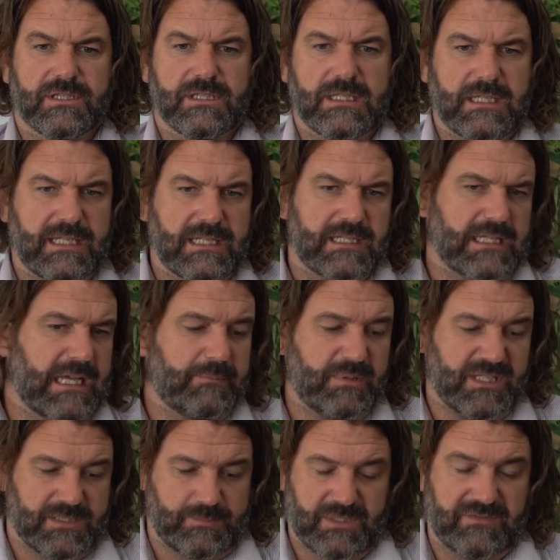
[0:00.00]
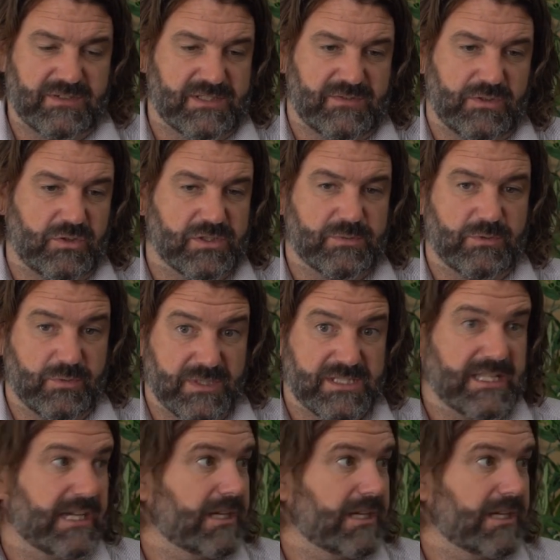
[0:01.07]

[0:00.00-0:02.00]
and our biggest benefits for the hospital is